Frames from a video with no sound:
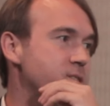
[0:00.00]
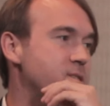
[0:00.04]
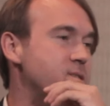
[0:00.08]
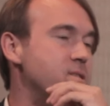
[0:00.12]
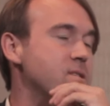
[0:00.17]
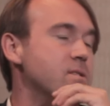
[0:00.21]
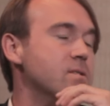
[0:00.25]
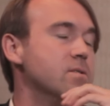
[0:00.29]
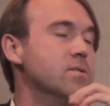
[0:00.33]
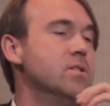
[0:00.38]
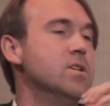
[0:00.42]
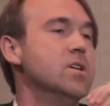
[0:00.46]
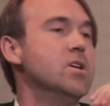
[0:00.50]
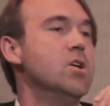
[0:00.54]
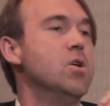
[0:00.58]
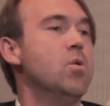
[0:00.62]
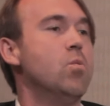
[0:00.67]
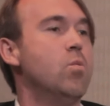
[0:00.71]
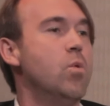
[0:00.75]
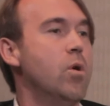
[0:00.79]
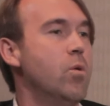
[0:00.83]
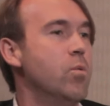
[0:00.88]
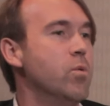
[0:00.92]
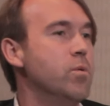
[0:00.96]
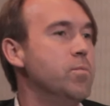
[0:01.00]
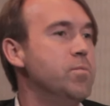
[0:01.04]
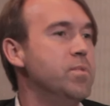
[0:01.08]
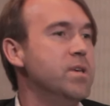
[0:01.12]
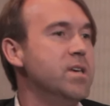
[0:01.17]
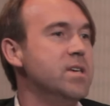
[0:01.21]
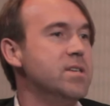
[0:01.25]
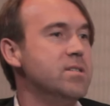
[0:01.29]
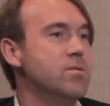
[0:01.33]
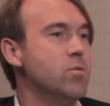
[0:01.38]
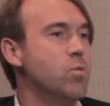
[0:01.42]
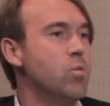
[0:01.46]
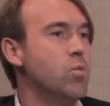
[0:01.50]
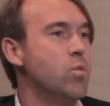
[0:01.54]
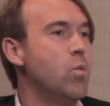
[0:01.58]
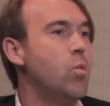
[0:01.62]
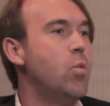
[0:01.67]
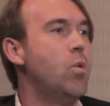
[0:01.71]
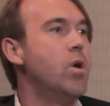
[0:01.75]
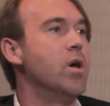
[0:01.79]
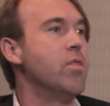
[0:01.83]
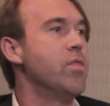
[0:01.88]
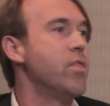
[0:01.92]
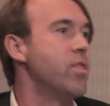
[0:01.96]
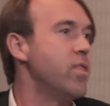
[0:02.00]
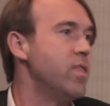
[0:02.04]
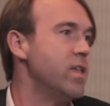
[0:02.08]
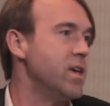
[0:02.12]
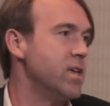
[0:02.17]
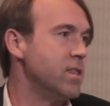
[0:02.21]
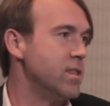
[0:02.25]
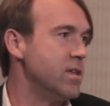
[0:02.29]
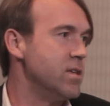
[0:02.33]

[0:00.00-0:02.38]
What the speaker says: So what would be one thing